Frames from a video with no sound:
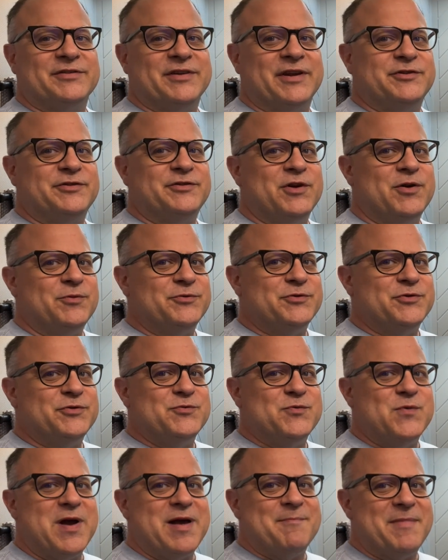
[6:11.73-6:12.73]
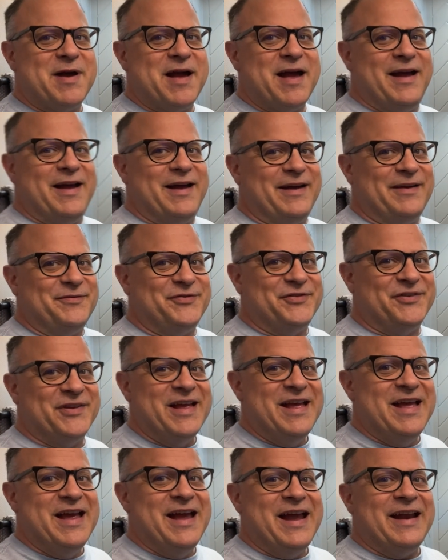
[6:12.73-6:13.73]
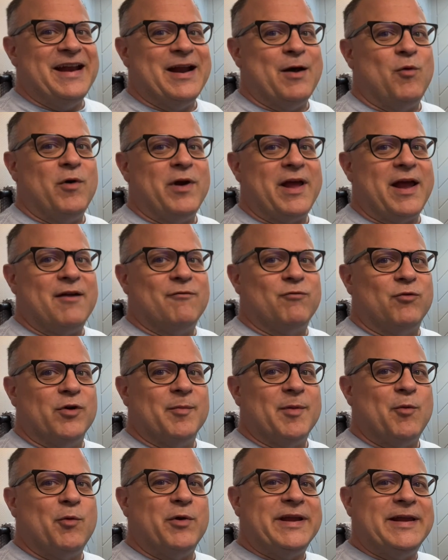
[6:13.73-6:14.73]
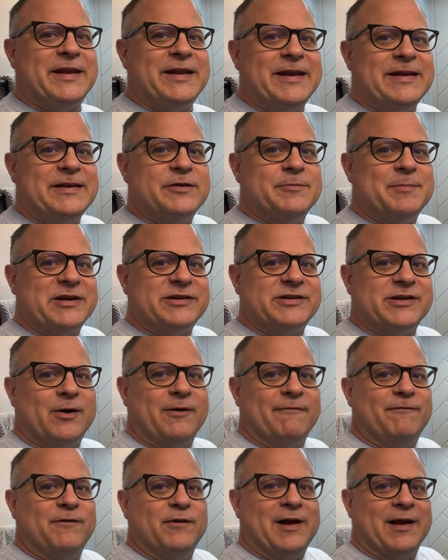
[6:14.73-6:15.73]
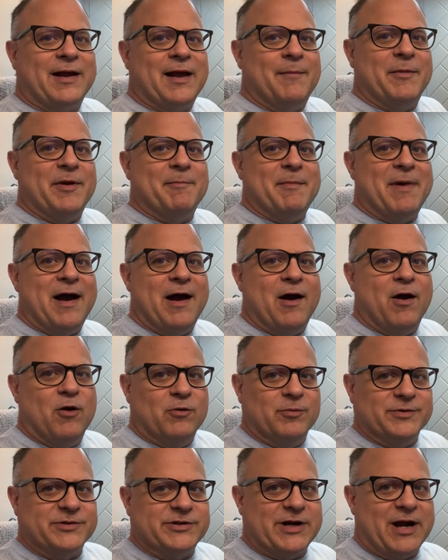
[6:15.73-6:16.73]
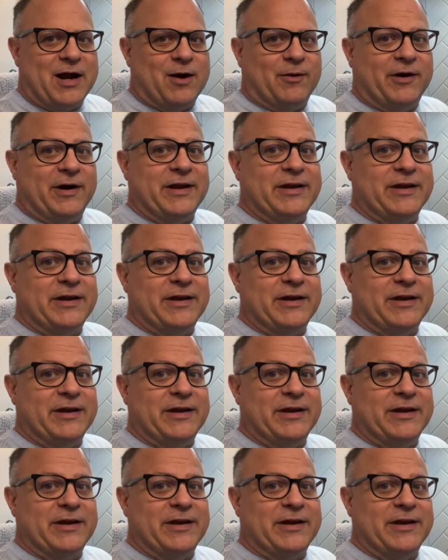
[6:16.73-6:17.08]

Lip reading: I don't do wet baths, and I want to have room. I want to get into my shower and feel like I'm in my home shower.